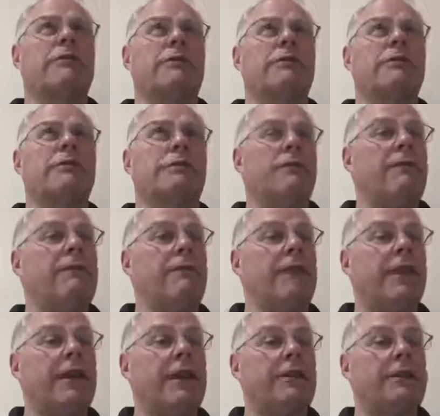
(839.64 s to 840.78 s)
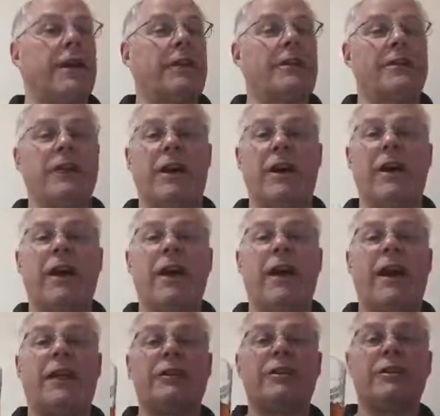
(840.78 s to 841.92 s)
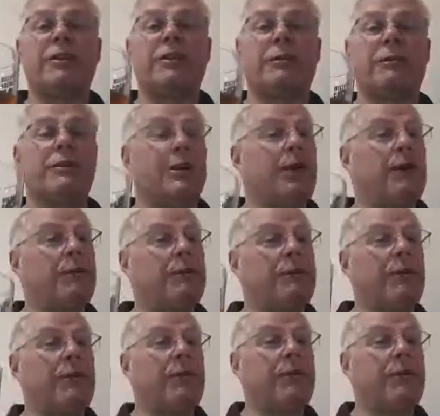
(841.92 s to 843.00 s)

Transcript: tomorrow, Friday and Saturday. And I see someone say, are you delivering in